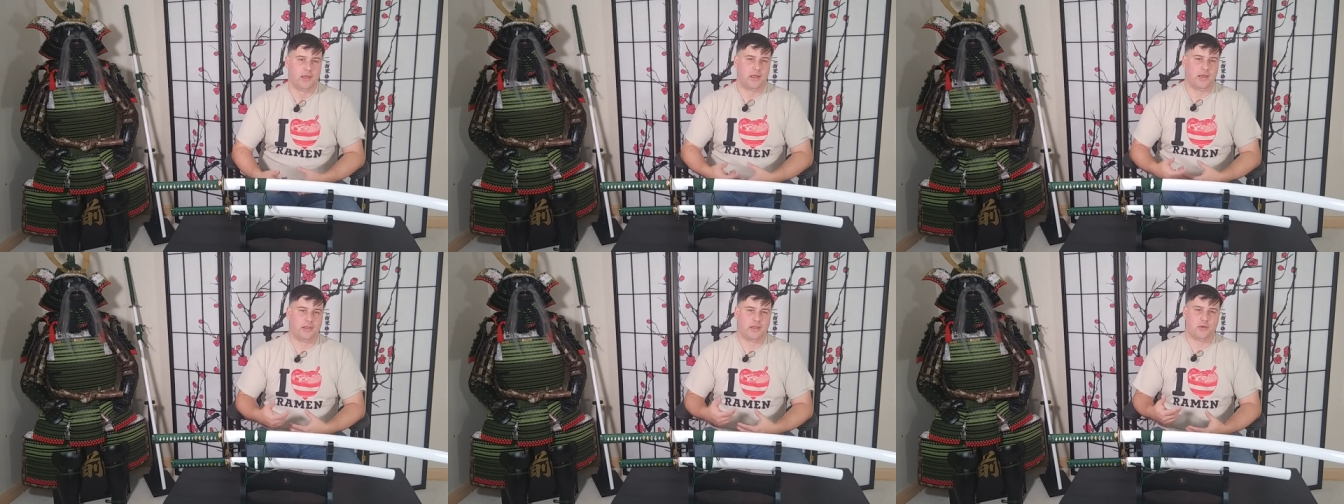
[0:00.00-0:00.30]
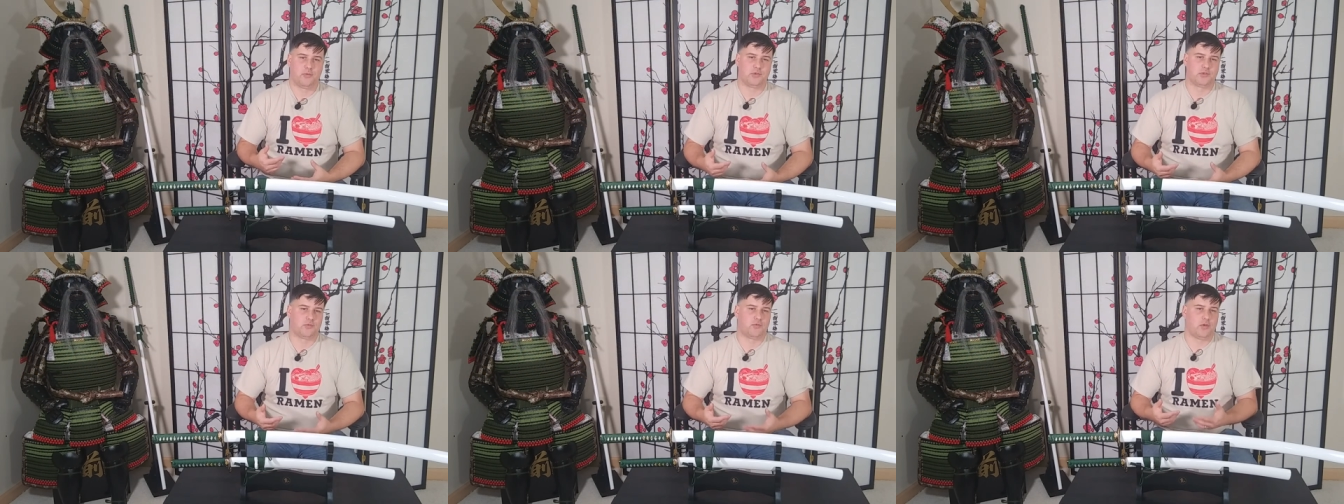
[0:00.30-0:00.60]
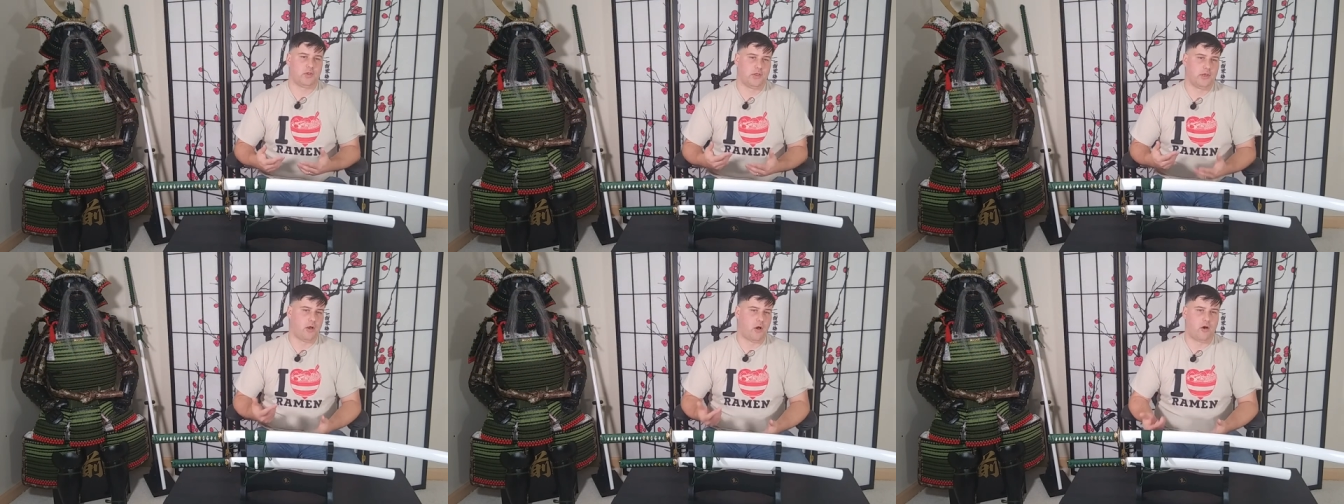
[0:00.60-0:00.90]
And that was
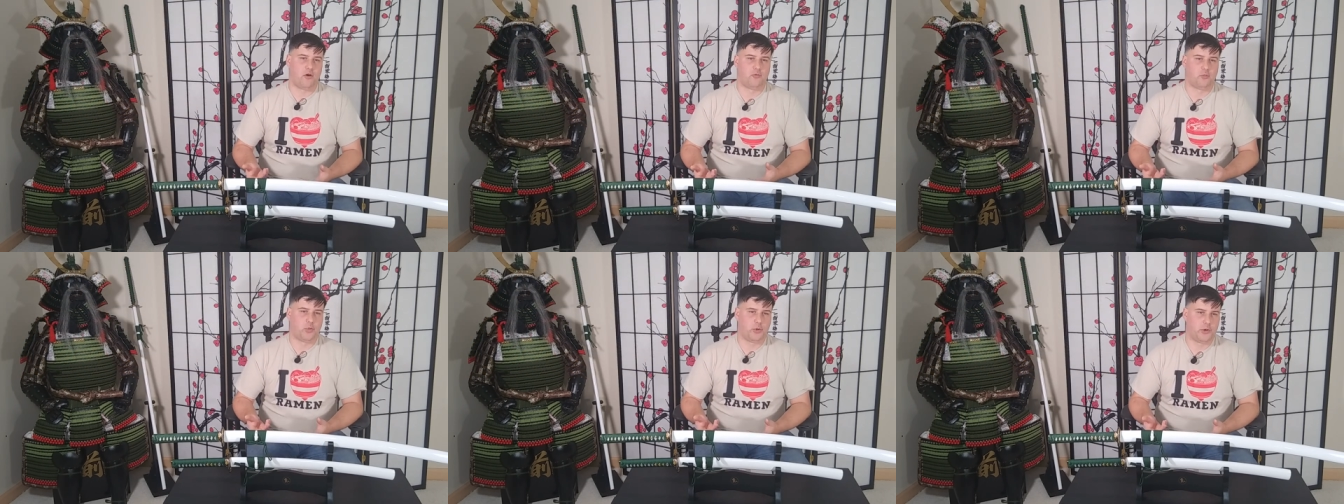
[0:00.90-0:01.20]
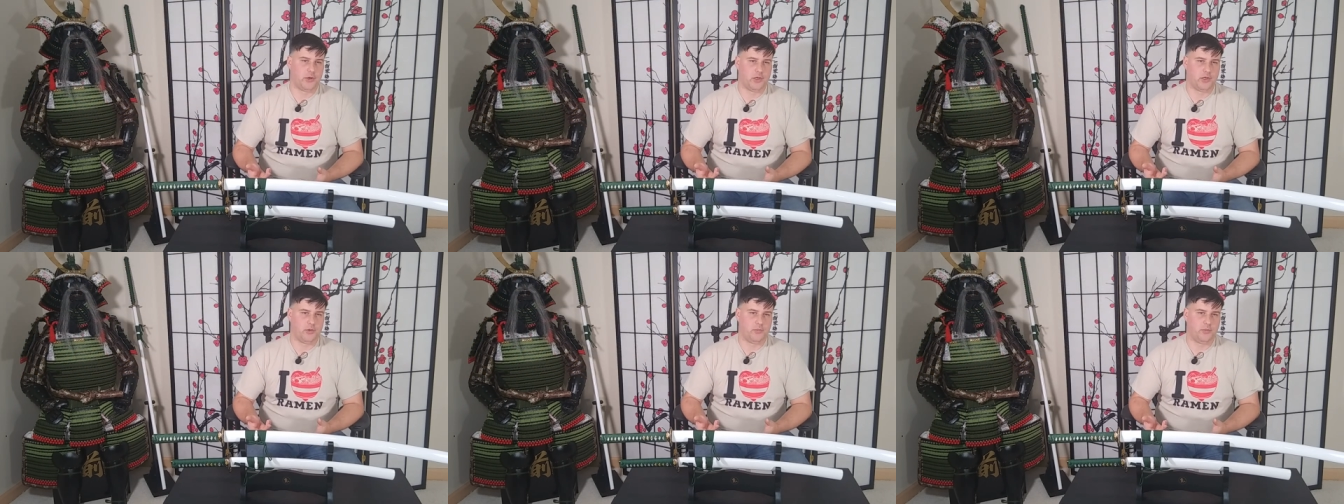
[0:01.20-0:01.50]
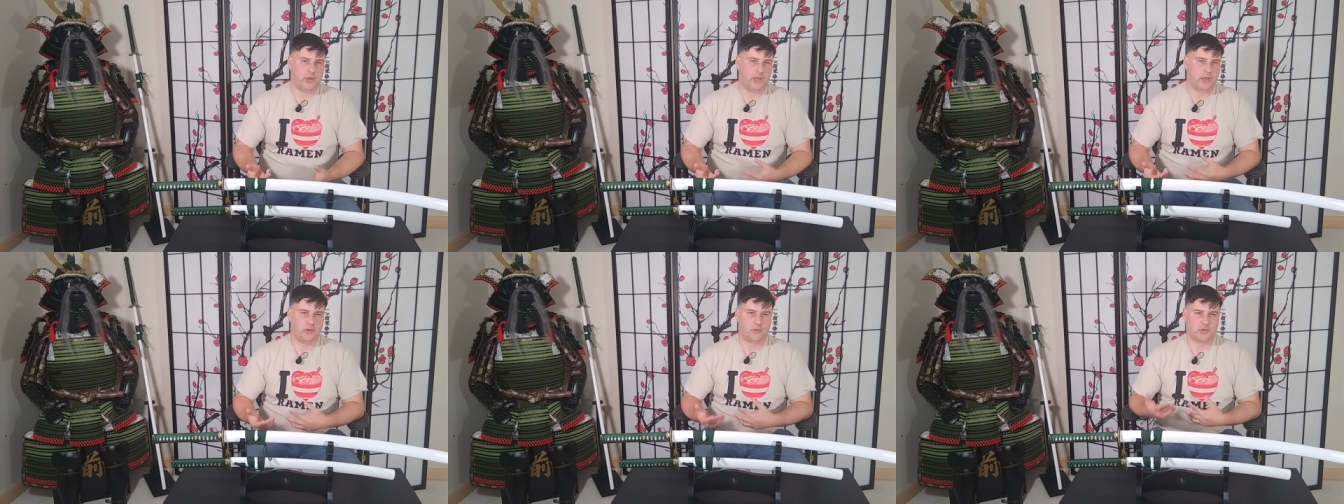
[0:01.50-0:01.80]
really off putting to
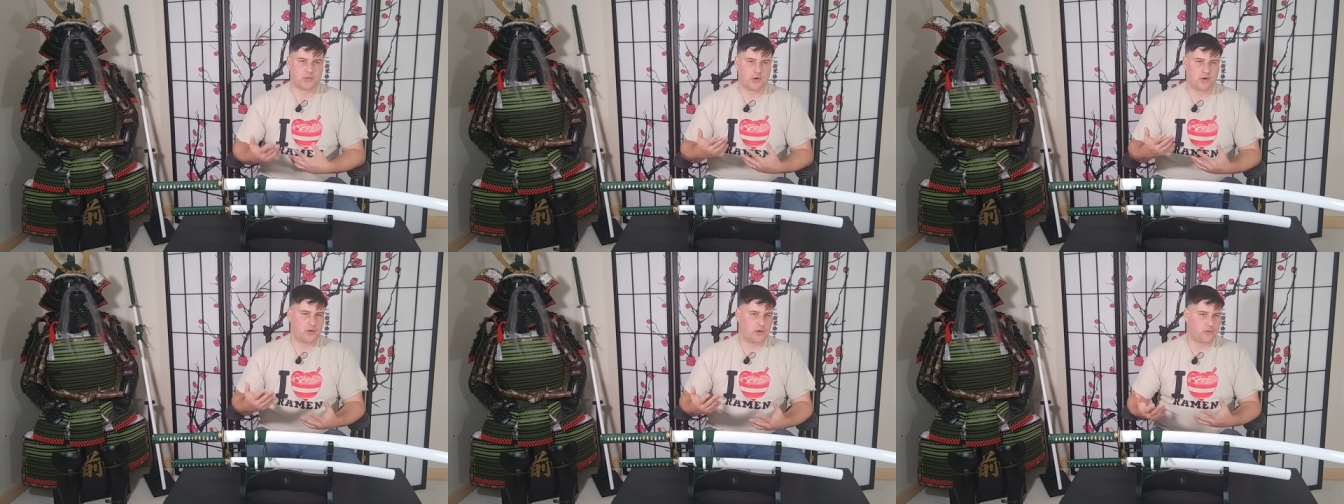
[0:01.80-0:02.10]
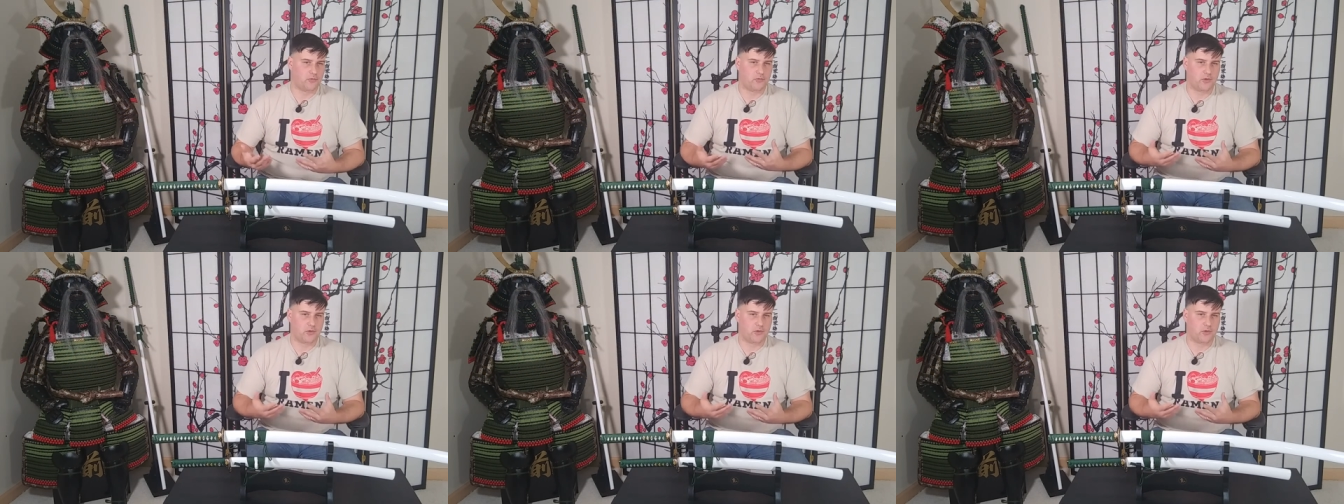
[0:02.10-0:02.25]
me. It was hard to